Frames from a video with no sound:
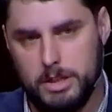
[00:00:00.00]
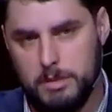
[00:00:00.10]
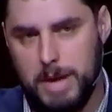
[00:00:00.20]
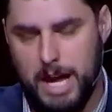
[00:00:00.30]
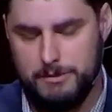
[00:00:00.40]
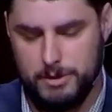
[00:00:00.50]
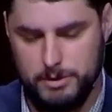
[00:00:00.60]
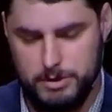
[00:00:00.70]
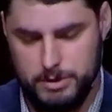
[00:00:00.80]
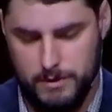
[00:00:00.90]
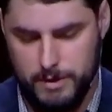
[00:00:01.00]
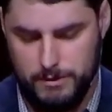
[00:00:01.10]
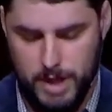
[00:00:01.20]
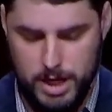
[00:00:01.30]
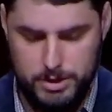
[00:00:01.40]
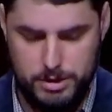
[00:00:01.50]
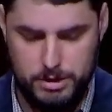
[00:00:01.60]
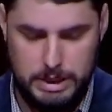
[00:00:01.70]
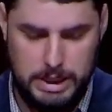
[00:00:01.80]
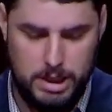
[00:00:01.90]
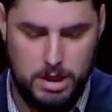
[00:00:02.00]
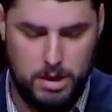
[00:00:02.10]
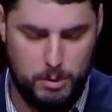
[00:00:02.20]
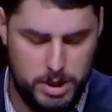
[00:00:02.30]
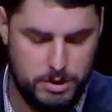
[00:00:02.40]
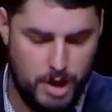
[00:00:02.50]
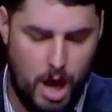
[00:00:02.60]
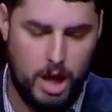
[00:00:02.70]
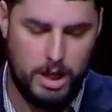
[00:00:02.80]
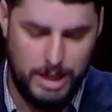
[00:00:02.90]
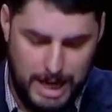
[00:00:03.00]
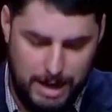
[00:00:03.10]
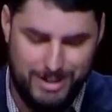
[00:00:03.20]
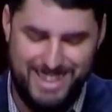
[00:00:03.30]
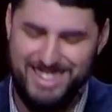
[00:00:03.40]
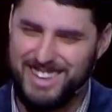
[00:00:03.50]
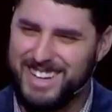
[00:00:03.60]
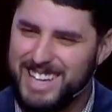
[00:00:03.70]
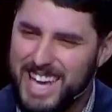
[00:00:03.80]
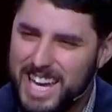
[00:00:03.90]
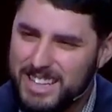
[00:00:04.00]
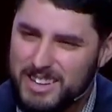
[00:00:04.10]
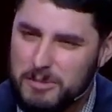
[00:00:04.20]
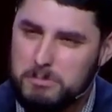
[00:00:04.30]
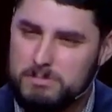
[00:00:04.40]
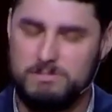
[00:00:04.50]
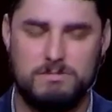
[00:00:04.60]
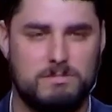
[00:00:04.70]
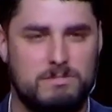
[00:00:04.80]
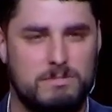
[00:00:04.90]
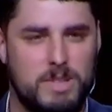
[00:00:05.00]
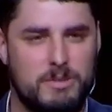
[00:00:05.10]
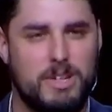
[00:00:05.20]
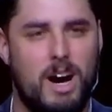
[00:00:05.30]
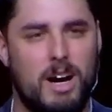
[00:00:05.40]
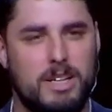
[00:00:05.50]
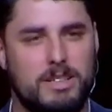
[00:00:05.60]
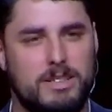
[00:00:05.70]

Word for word: to the bad fruits of the flesh, will not inherit the kingdom of God.